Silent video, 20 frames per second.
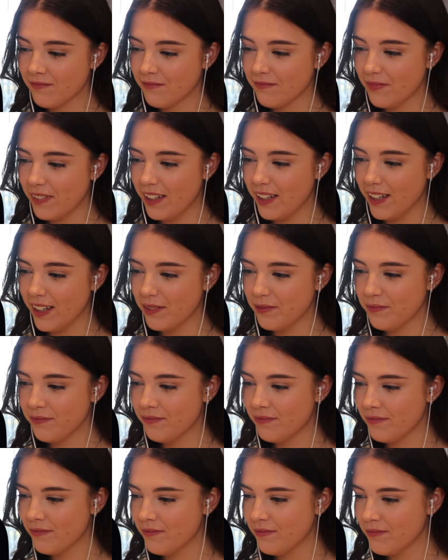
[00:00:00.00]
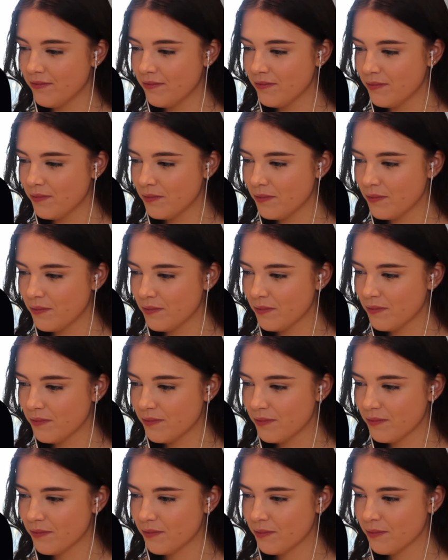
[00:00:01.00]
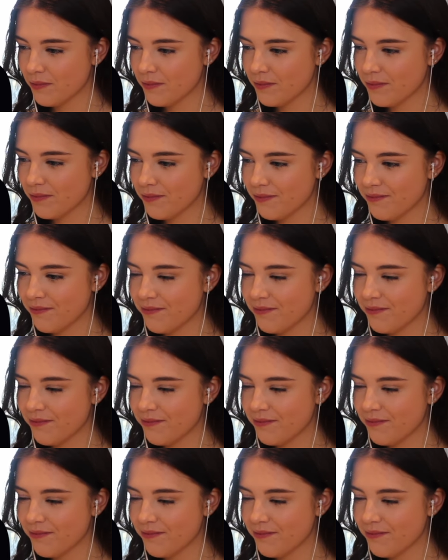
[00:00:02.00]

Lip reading: This person isn't speaking.